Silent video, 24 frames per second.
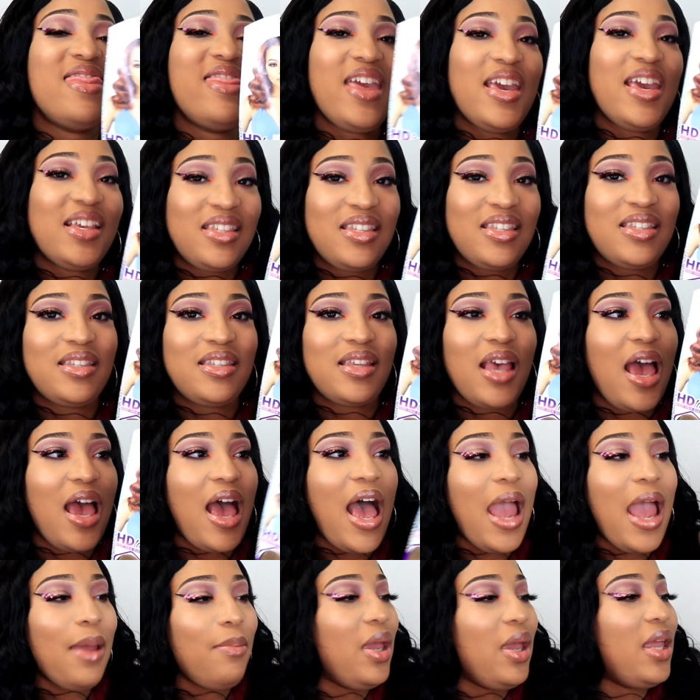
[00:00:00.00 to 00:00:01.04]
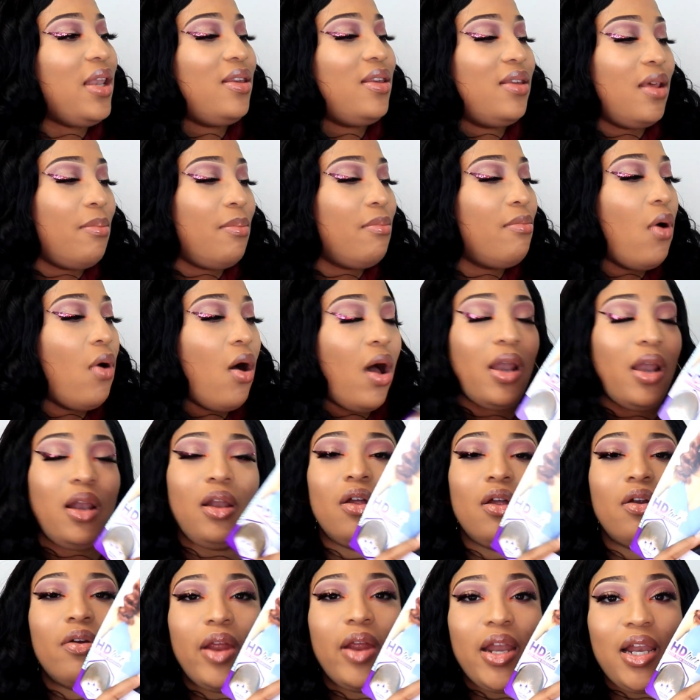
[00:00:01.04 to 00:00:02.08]
this, I mean, the
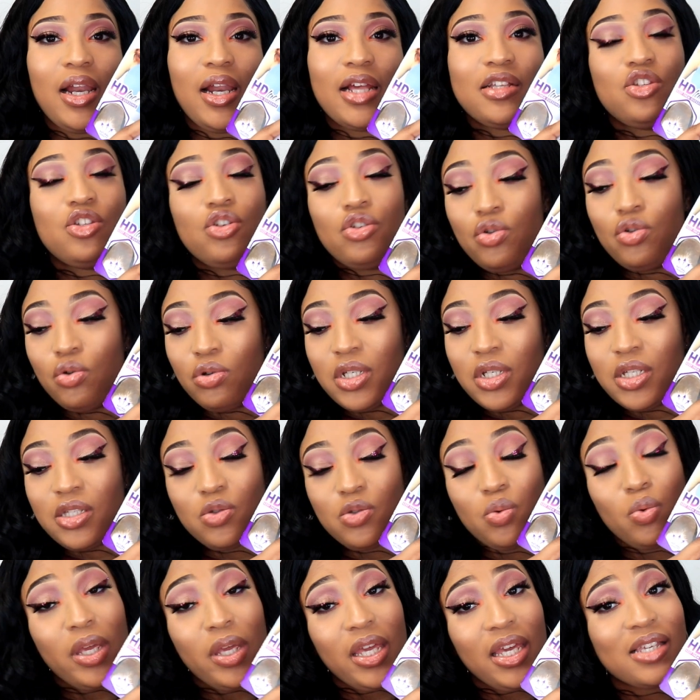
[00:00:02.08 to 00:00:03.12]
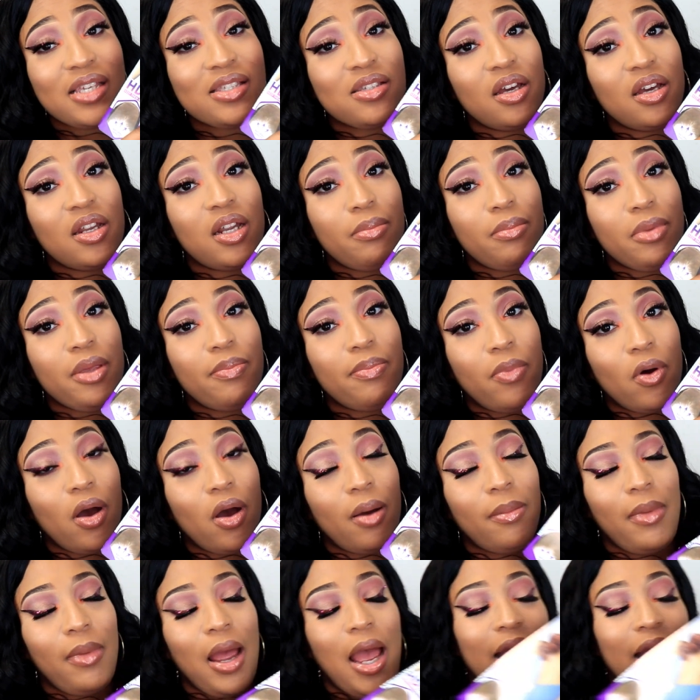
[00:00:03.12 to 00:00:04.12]
model already lets you know this wig is gonna be bomb,